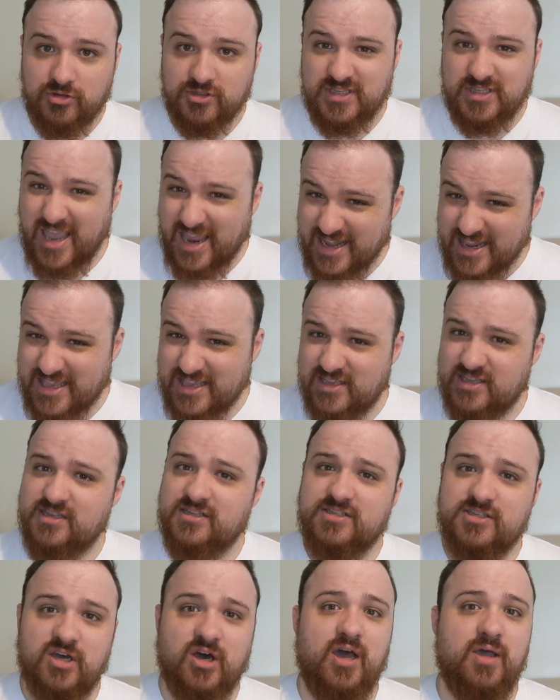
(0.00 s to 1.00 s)
use any
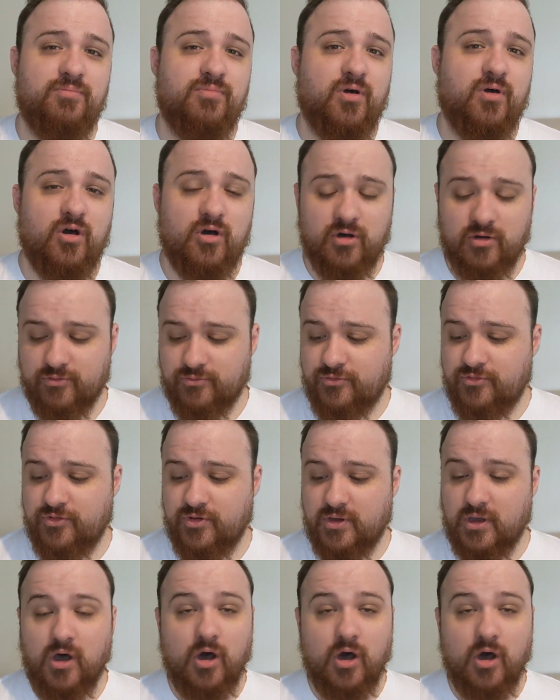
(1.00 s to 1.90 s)
type of